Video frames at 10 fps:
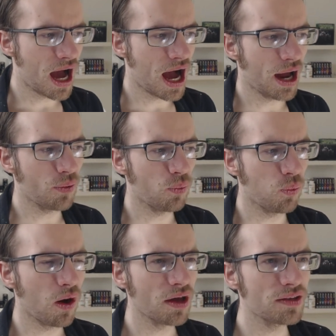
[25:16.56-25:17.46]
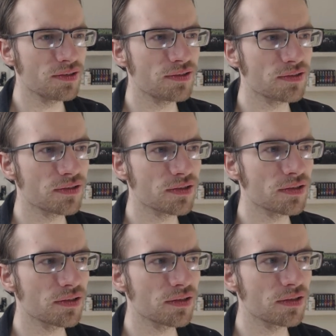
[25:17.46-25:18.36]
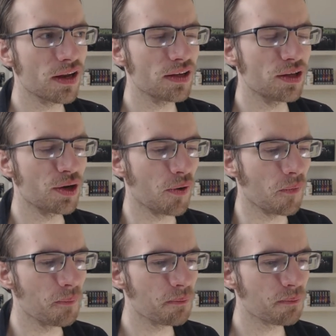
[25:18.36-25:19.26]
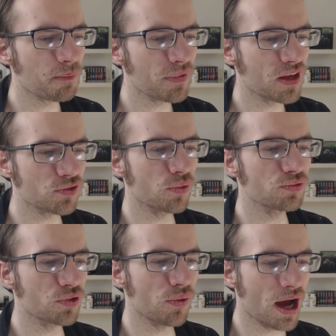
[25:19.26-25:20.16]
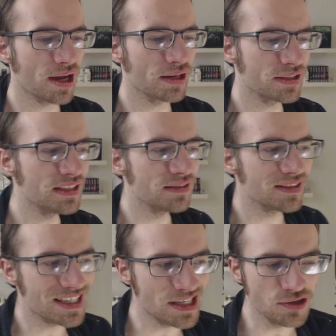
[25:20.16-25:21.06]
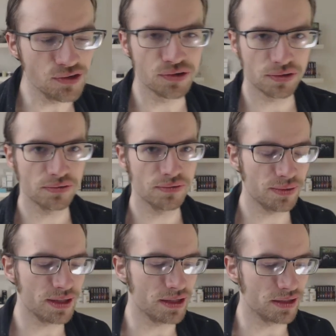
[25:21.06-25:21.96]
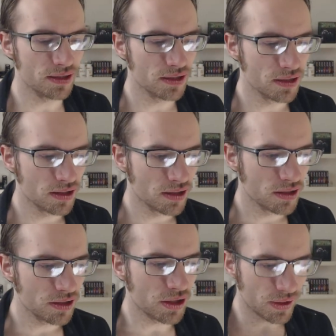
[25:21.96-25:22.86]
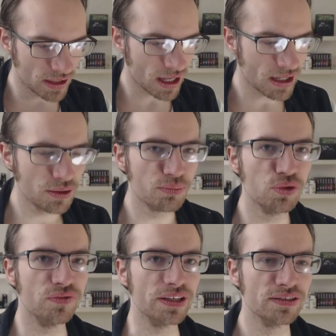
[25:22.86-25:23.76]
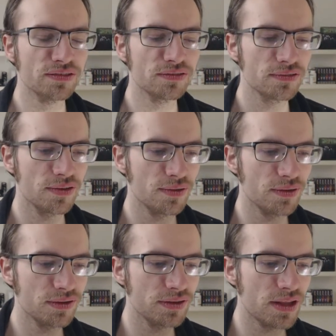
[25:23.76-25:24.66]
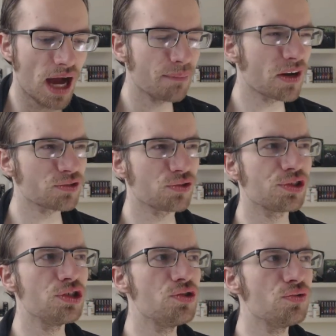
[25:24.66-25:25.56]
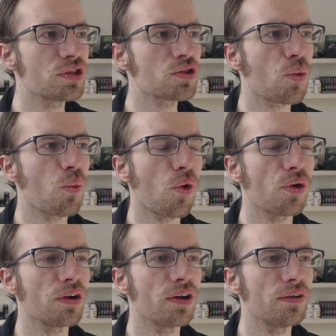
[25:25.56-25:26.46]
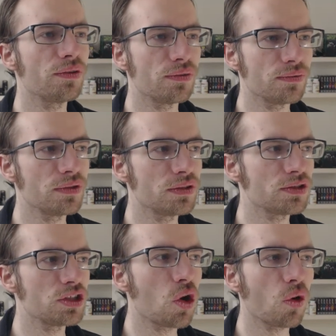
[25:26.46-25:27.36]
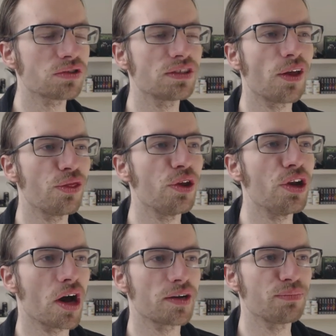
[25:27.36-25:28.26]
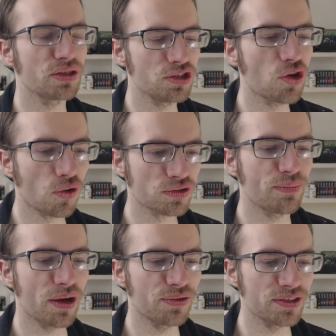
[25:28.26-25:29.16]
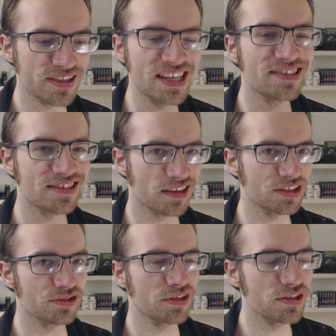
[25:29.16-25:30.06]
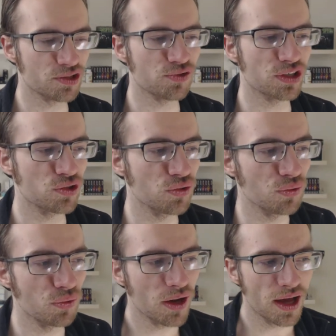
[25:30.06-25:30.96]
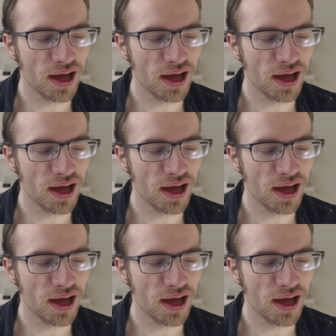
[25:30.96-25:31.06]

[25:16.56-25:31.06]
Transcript: I was, you know. So, so I did hear the, you know, in, in the movie, I'm not sure she uses the word, the, she calls it the nut, but she talks about this installation in District two